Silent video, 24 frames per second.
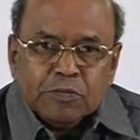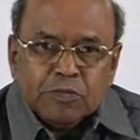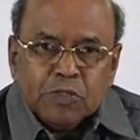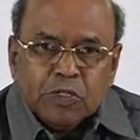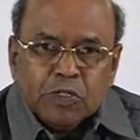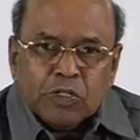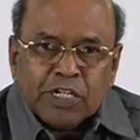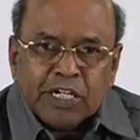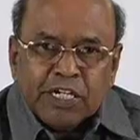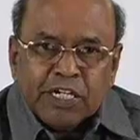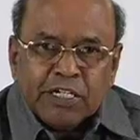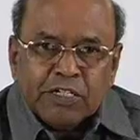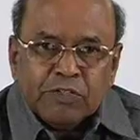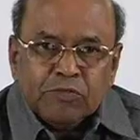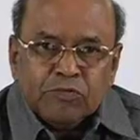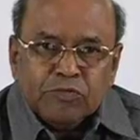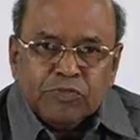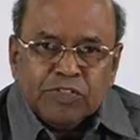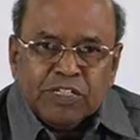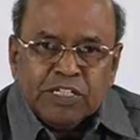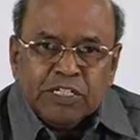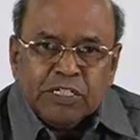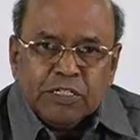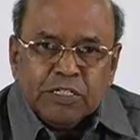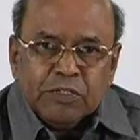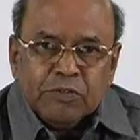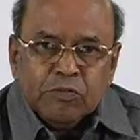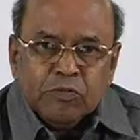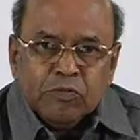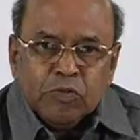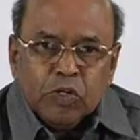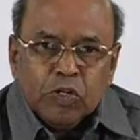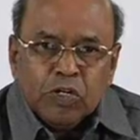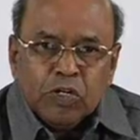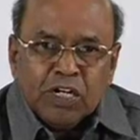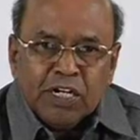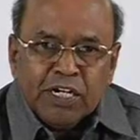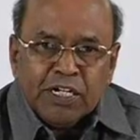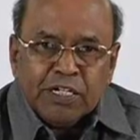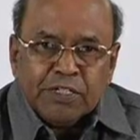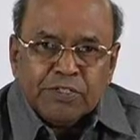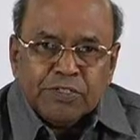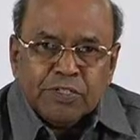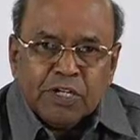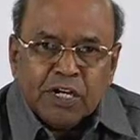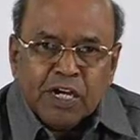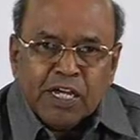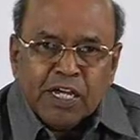locate O
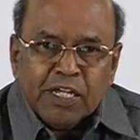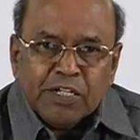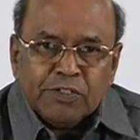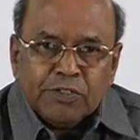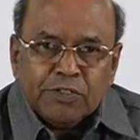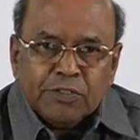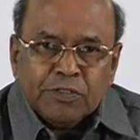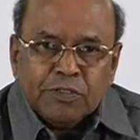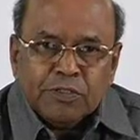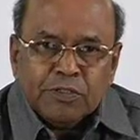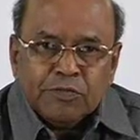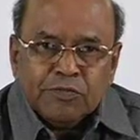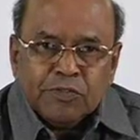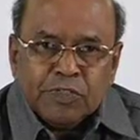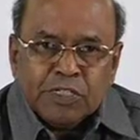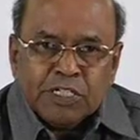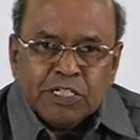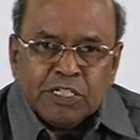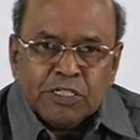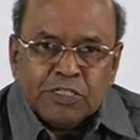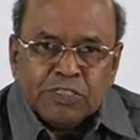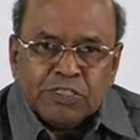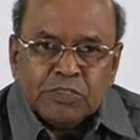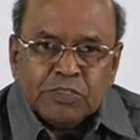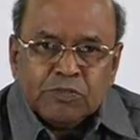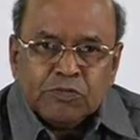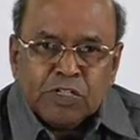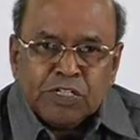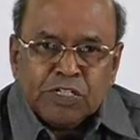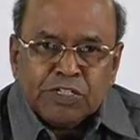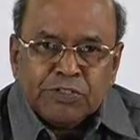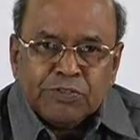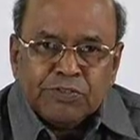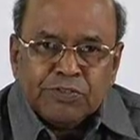and join to where it 1,